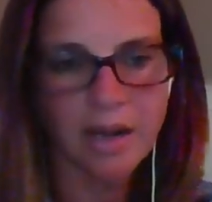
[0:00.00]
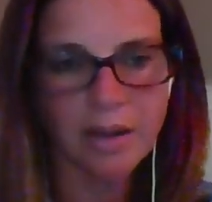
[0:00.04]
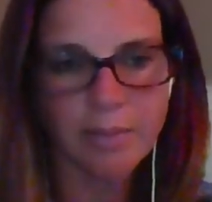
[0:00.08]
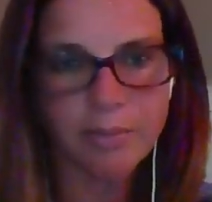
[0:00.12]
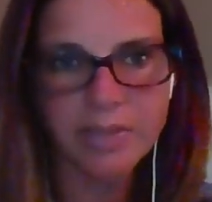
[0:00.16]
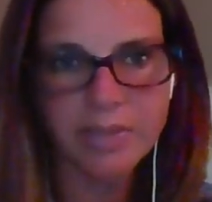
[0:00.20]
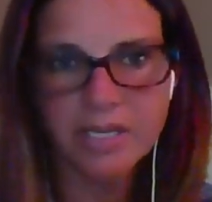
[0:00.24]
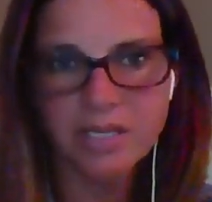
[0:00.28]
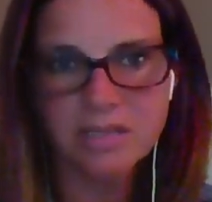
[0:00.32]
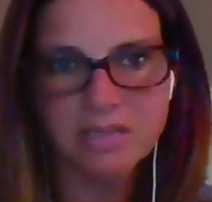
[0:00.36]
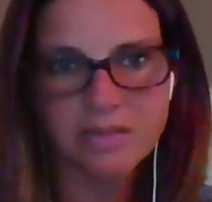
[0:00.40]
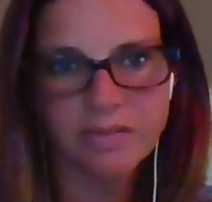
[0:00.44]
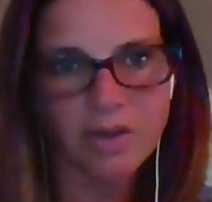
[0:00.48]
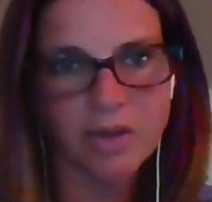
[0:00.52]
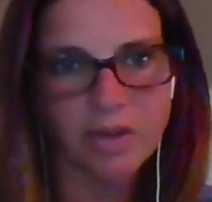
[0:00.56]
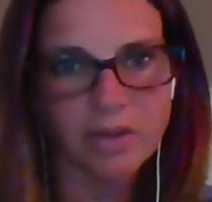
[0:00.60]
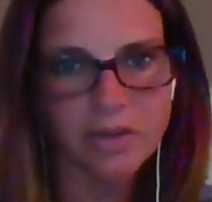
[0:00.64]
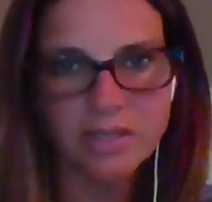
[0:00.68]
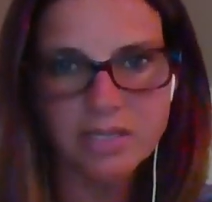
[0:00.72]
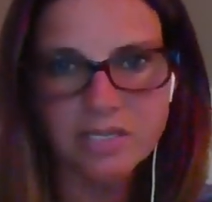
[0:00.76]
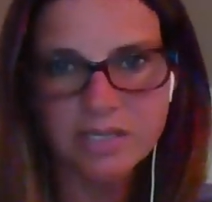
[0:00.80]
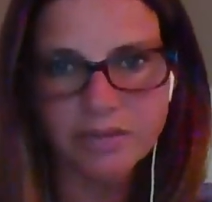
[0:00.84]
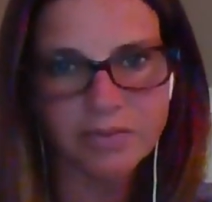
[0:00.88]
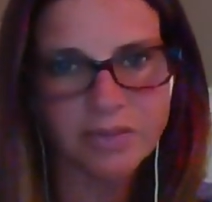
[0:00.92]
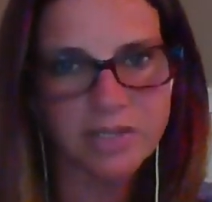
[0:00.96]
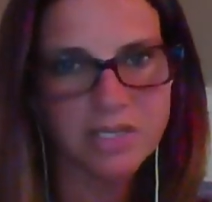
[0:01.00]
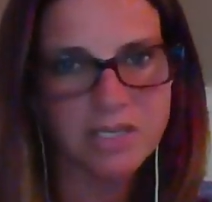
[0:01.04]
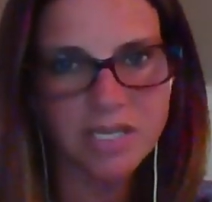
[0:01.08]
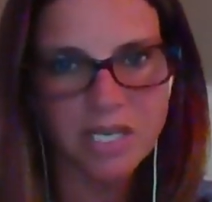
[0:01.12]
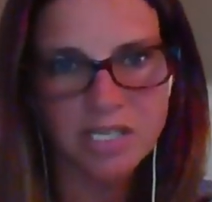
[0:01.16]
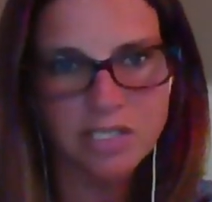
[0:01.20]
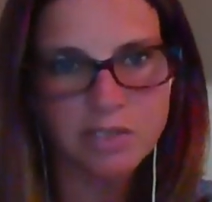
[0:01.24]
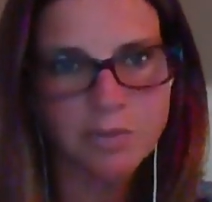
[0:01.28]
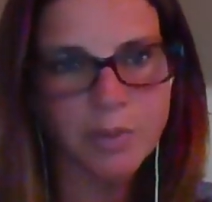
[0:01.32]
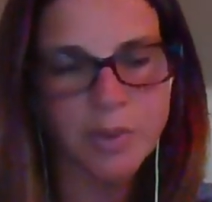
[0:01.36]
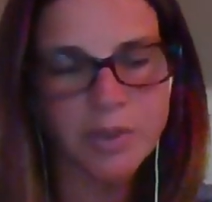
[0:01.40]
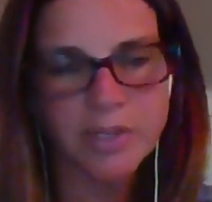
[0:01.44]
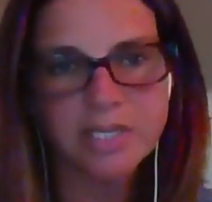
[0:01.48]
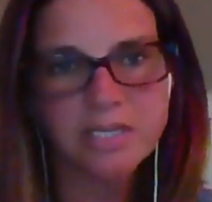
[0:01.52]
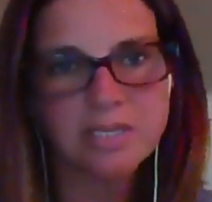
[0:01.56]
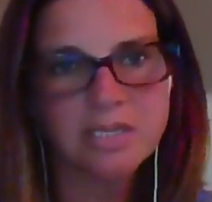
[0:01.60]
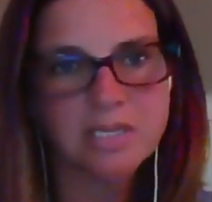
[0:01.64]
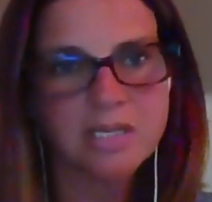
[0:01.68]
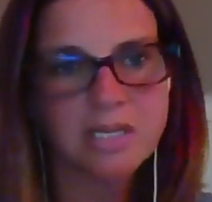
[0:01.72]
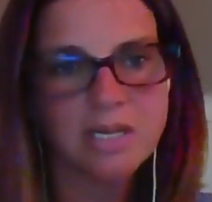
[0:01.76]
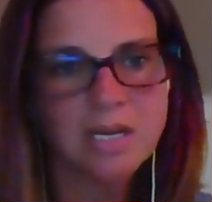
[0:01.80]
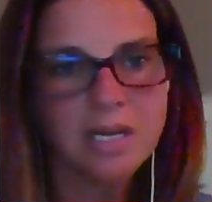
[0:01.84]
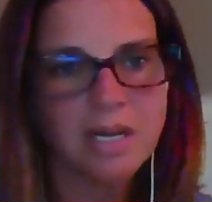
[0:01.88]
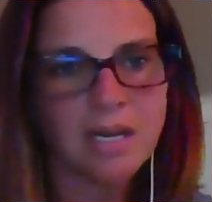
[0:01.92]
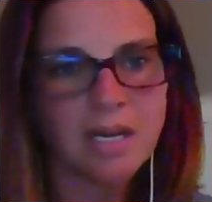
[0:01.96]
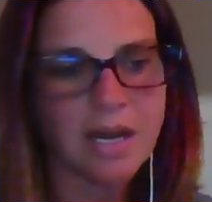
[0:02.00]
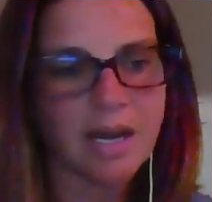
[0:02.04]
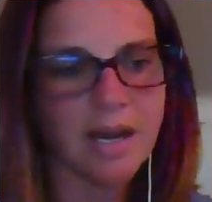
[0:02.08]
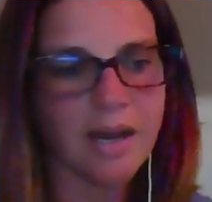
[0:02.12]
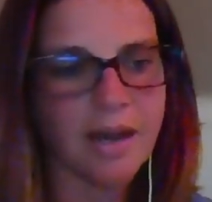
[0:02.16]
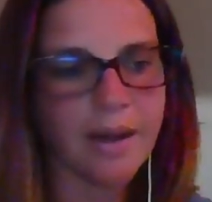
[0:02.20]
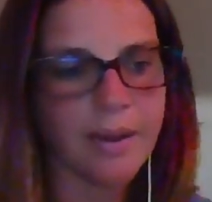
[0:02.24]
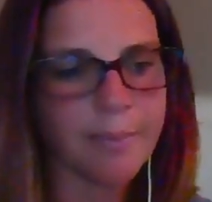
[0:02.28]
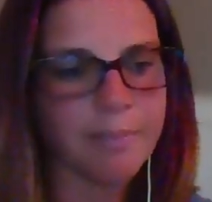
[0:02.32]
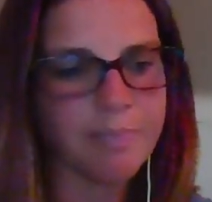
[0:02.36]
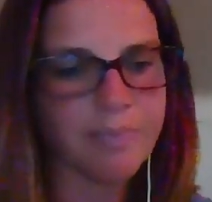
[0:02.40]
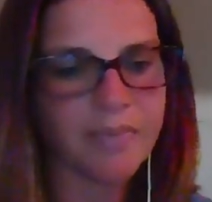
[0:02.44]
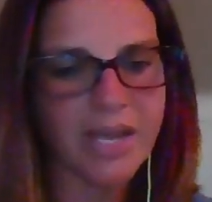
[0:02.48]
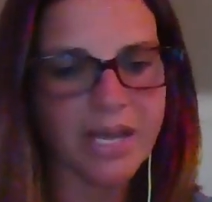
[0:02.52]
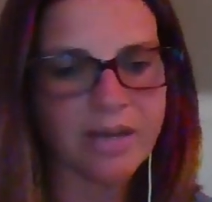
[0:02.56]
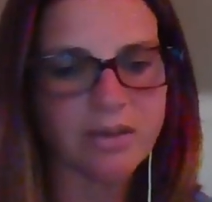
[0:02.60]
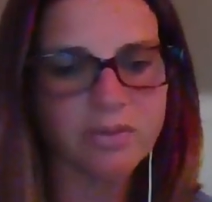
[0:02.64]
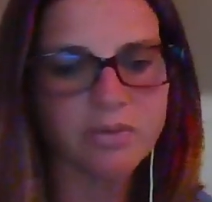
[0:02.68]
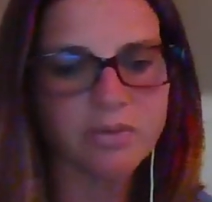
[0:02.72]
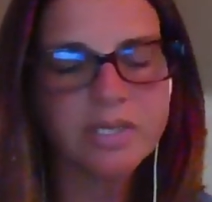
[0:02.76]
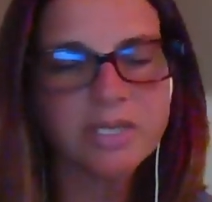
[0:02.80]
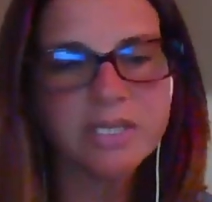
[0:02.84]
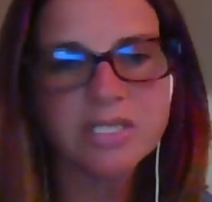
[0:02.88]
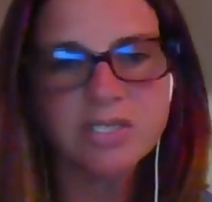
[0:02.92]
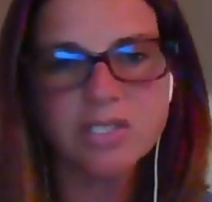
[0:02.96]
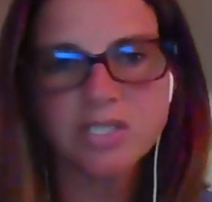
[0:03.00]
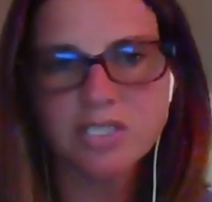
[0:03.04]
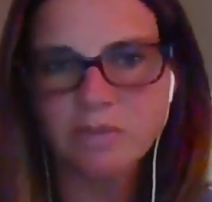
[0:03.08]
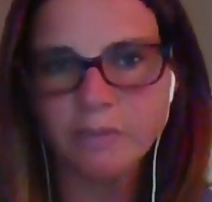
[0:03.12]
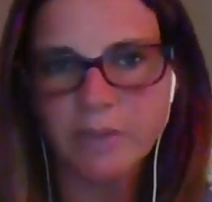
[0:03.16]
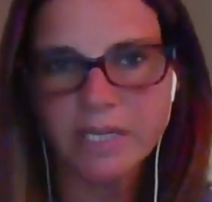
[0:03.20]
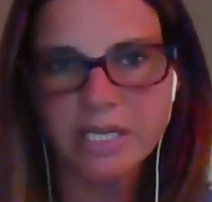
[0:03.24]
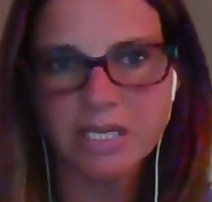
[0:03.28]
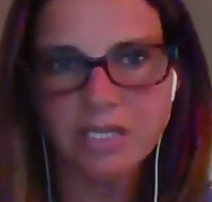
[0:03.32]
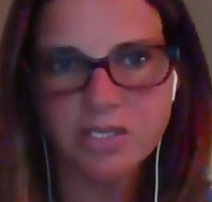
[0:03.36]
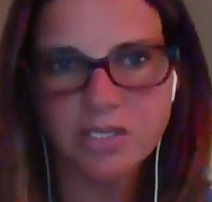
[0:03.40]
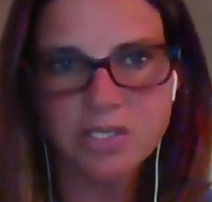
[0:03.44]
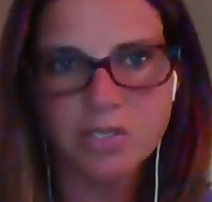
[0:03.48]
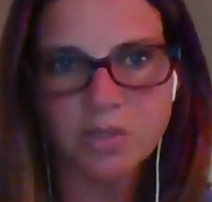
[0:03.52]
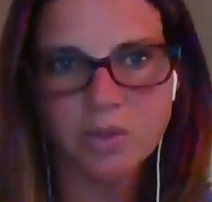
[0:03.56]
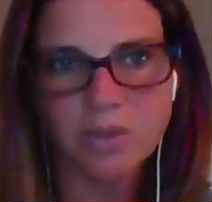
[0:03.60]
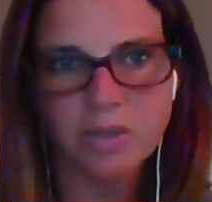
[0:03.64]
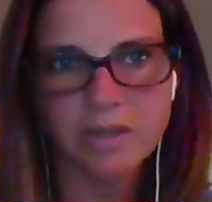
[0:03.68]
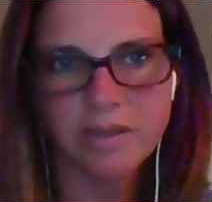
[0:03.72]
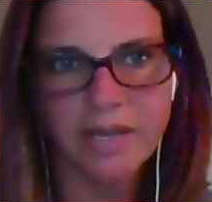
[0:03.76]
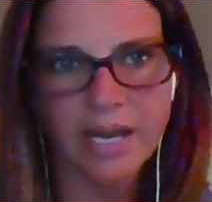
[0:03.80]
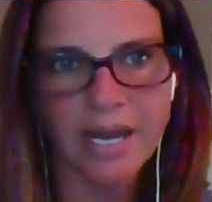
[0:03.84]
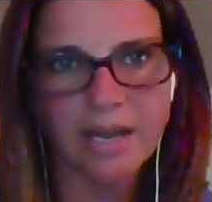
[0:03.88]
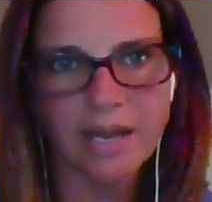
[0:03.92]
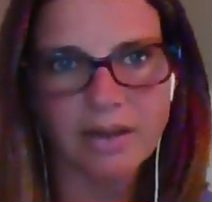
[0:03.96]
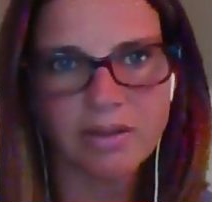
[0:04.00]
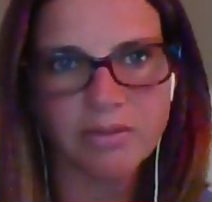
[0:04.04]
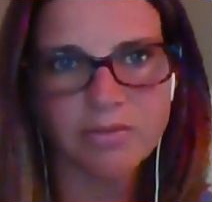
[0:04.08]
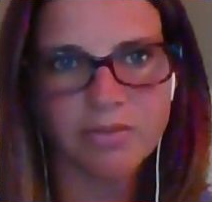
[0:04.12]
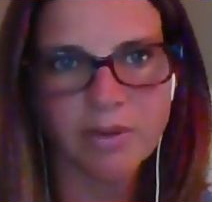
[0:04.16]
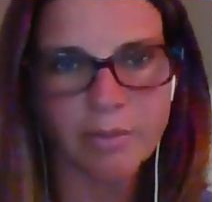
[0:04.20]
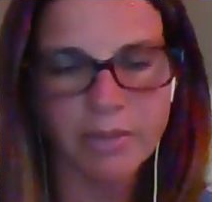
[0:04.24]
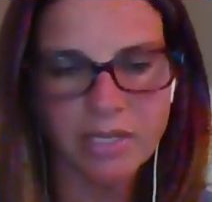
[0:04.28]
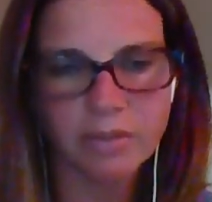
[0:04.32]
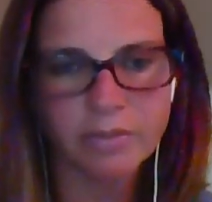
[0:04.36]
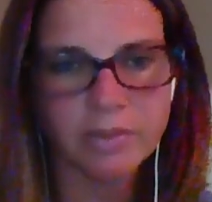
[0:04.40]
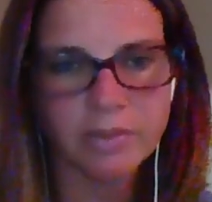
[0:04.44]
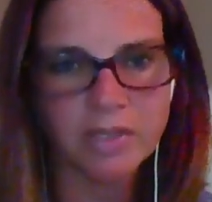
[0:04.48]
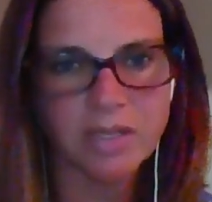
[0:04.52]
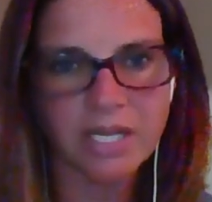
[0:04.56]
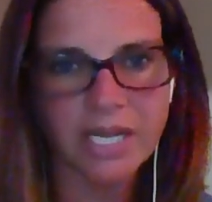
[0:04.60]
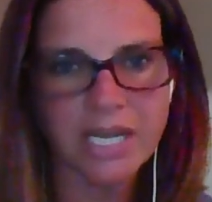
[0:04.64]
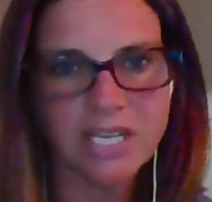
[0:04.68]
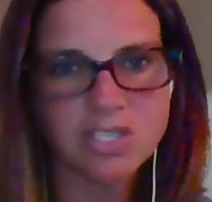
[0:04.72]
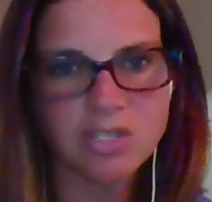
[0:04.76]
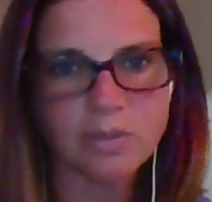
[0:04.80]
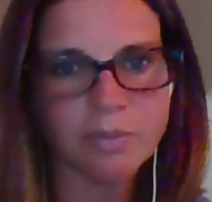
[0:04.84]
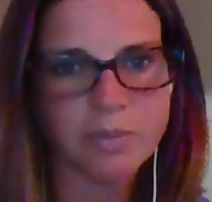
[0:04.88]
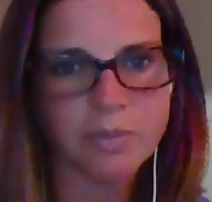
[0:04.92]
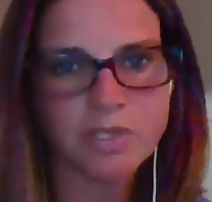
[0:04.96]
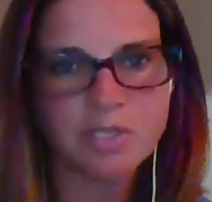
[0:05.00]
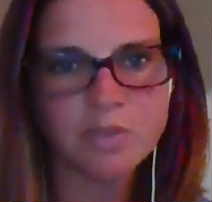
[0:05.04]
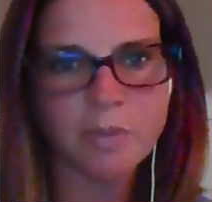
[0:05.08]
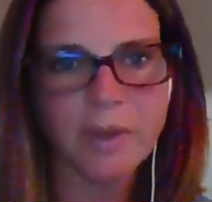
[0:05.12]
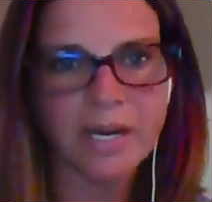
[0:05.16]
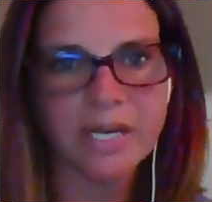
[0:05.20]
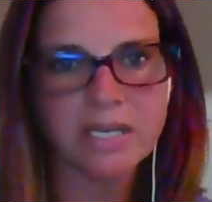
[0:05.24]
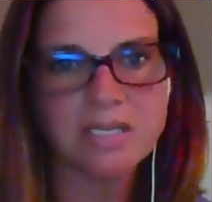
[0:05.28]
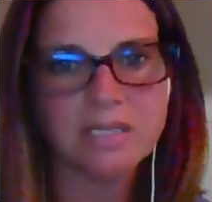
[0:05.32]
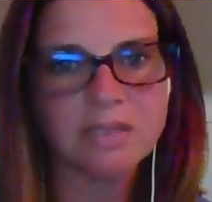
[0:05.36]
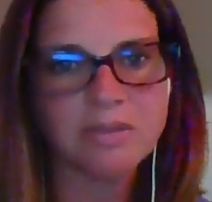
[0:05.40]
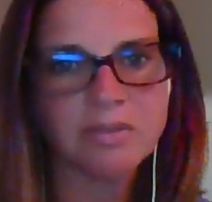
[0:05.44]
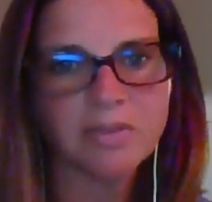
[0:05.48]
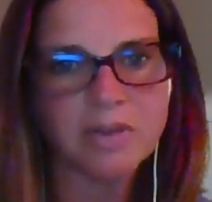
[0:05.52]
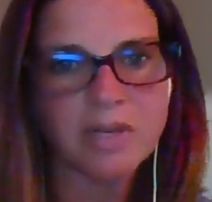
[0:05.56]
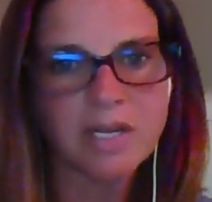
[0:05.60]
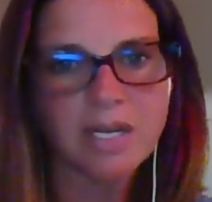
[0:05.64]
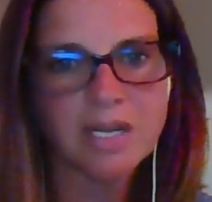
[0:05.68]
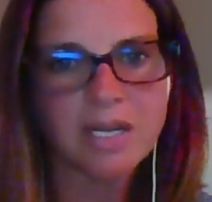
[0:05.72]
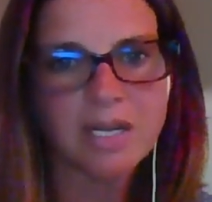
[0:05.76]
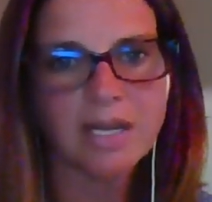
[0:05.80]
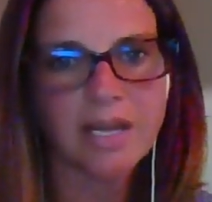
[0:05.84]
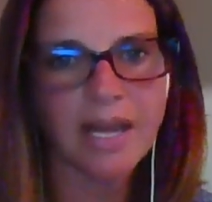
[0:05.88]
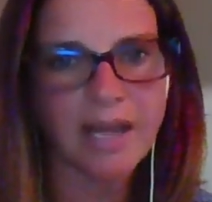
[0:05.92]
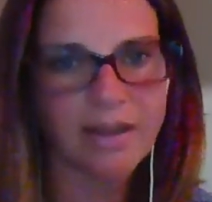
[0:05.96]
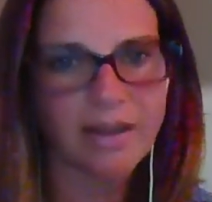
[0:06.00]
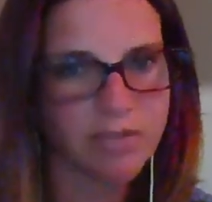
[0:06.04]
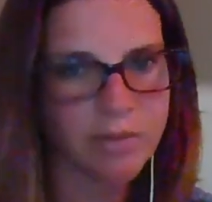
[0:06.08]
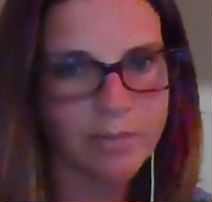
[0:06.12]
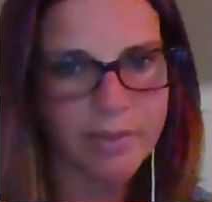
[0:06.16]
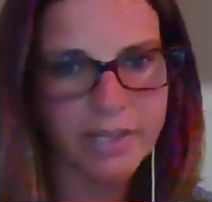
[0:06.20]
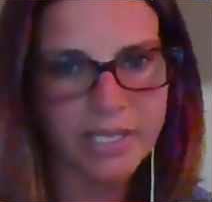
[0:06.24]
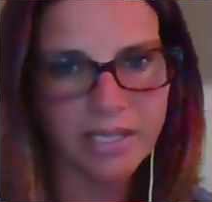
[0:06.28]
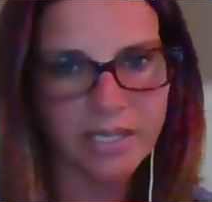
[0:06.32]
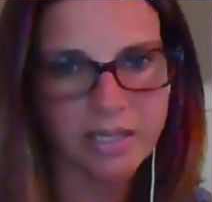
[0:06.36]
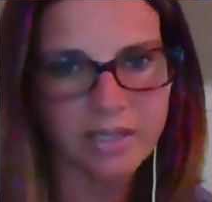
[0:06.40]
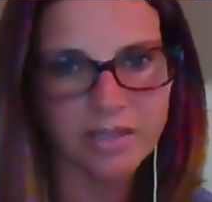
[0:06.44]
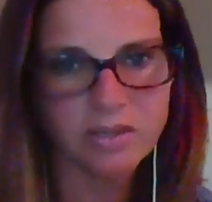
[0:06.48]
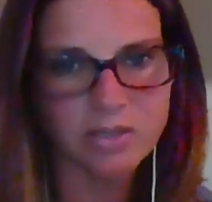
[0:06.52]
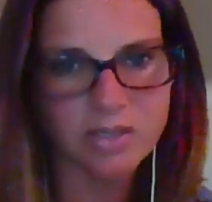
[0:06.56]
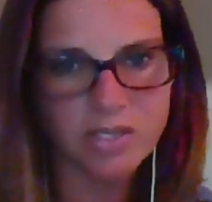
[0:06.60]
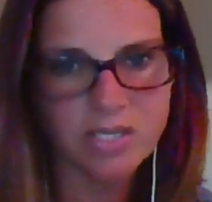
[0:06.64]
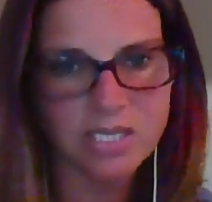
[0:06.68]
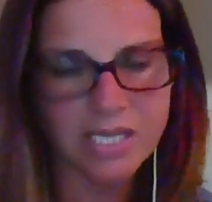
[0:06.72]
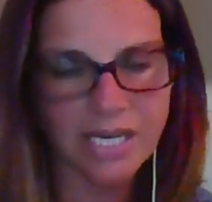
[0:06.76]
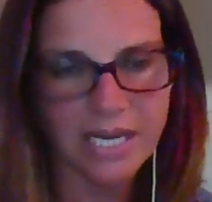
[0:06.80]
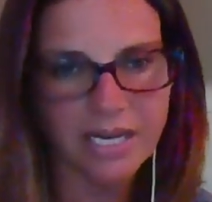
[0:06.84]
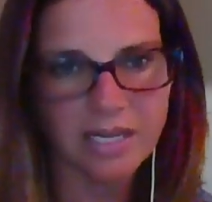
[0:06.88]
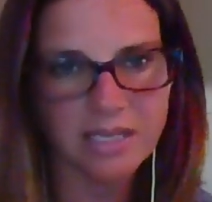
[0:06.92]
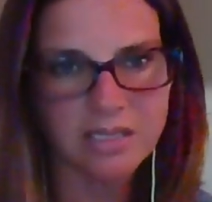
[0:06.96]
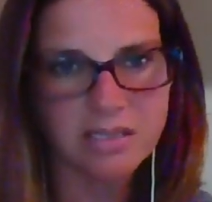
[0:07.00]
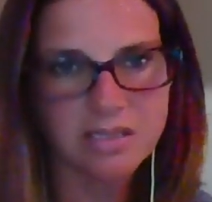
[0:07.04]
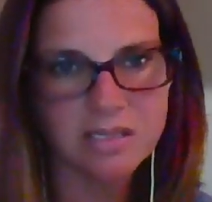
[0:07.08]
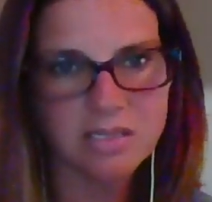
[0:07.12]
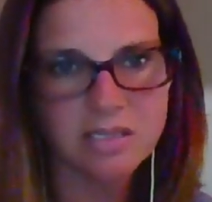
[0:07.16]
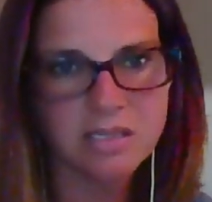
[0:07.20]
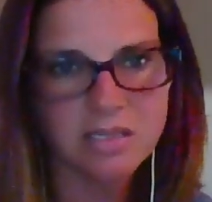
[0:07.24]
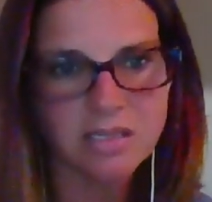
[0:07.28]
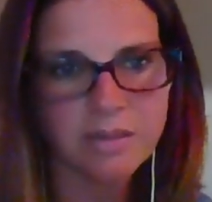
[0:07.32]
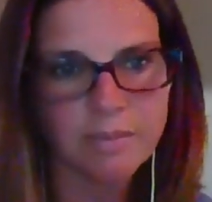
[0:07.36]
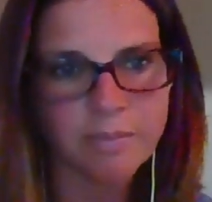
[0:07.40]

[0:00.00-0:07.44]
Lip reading: because of all the different touch points, and really just making sure that from a communication perspective, everybody understands